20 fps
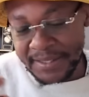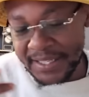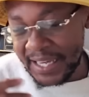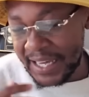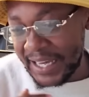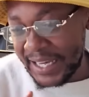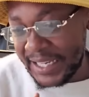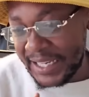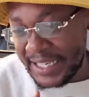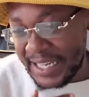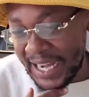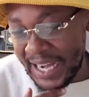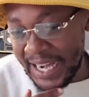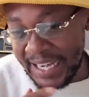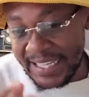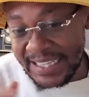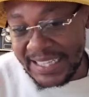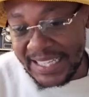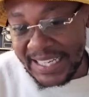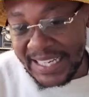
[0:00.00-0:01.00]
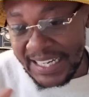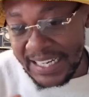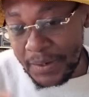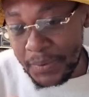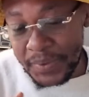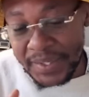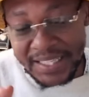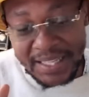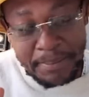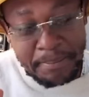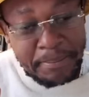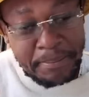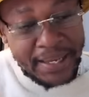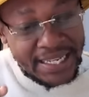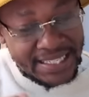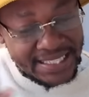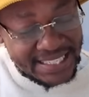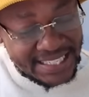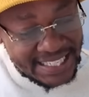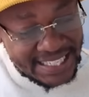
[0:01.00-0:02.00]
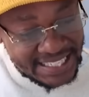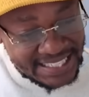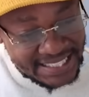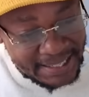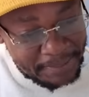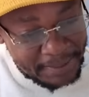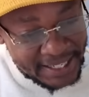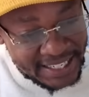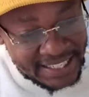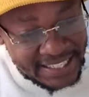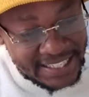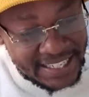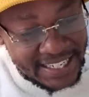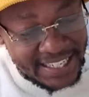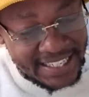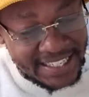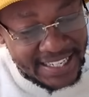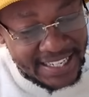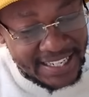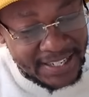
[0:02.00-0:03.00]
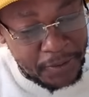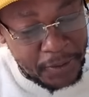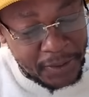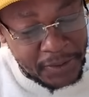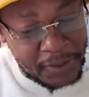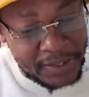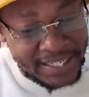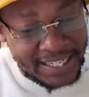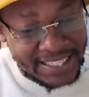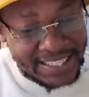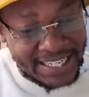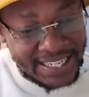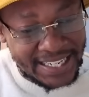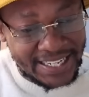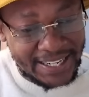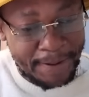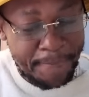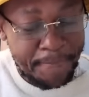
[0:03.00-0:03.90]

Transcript: and I think with the mess that is happening in KwaZulu Natal,